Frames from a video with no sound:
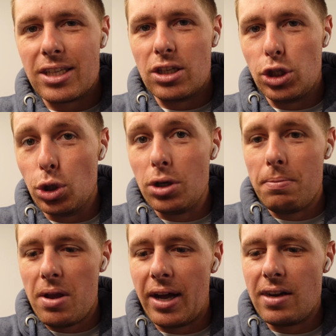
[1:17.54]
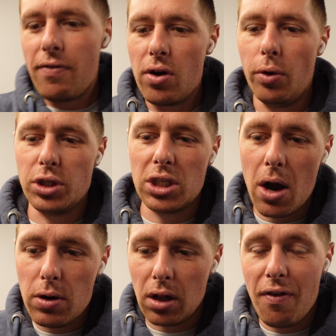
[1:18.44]
shouldn't be that difficult. It's a
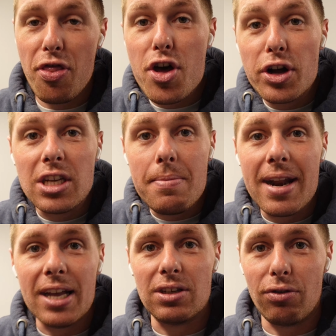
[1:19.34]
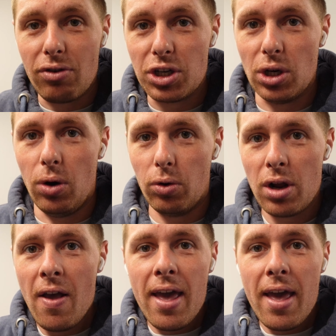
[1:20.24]
total of 30 minutes of threshold